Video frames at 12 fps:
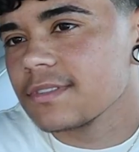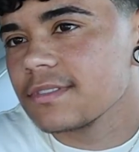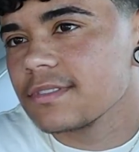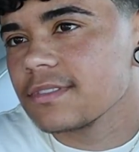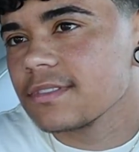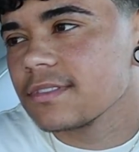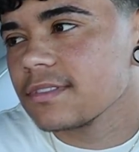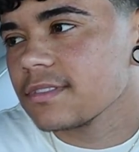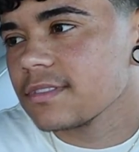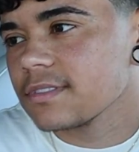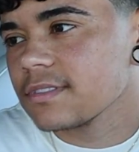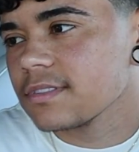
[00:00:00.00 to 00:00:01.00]

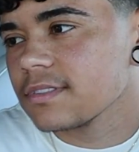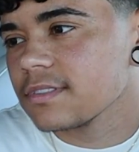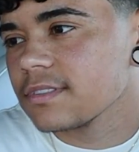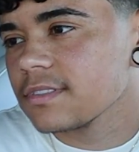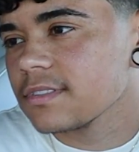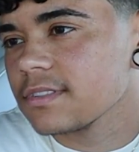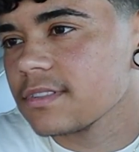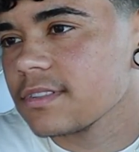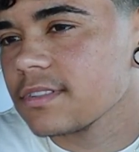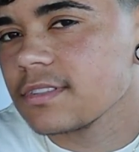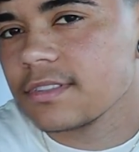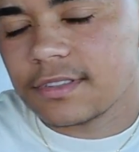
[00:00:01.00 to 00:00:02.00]

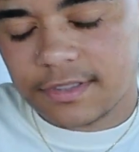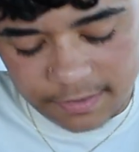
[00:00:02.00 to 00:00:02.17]
The person shown says nothing.